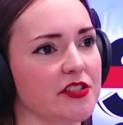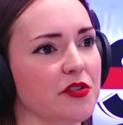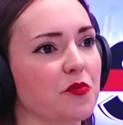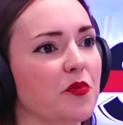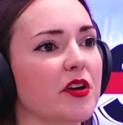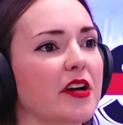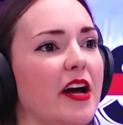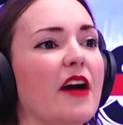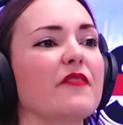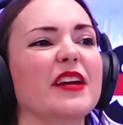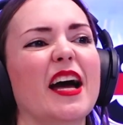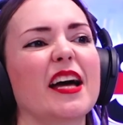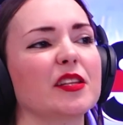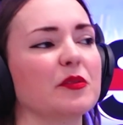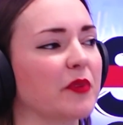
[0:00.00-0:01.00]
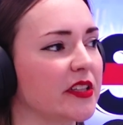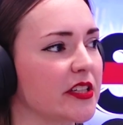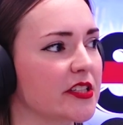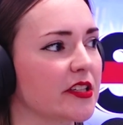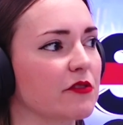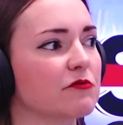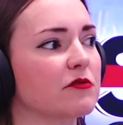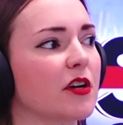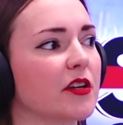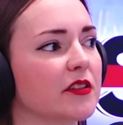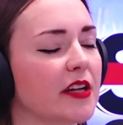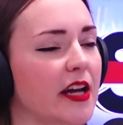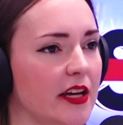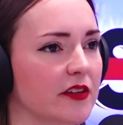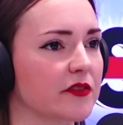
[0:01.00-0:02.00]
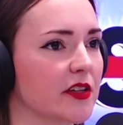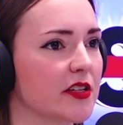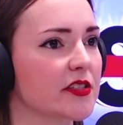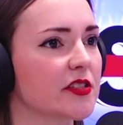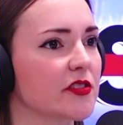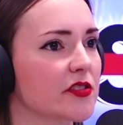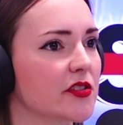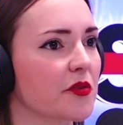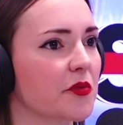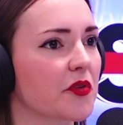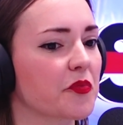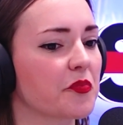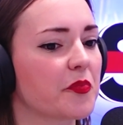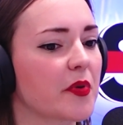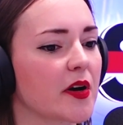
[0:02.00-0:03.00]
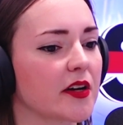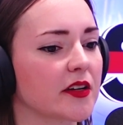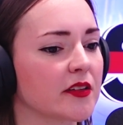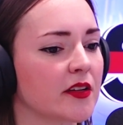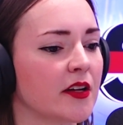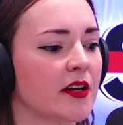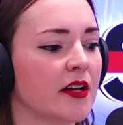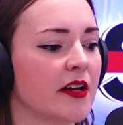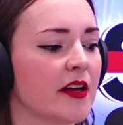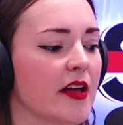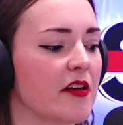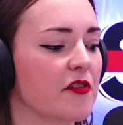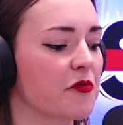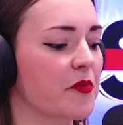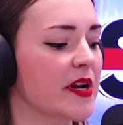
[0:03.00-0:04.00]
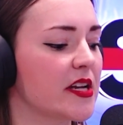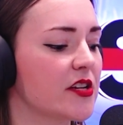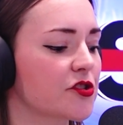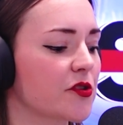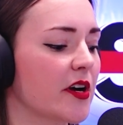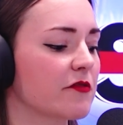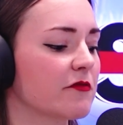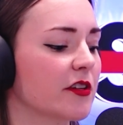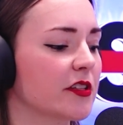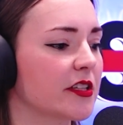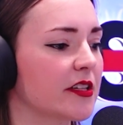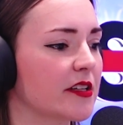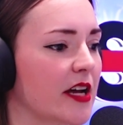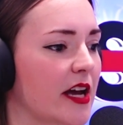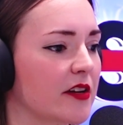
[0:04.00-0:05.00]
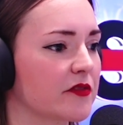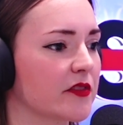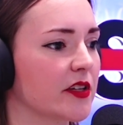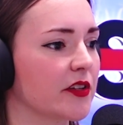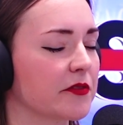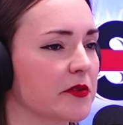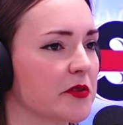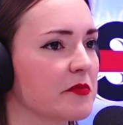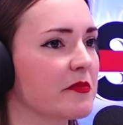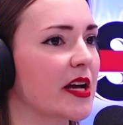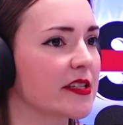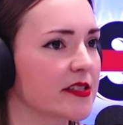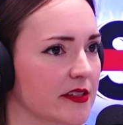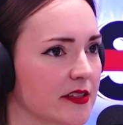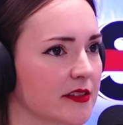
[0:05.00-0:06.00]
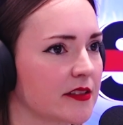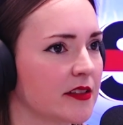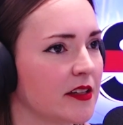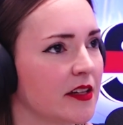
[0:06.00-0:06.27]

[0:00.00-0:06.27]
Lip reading: So one, I haven't had the money to like run adverts and so on. But if we try and run an advert through Meta,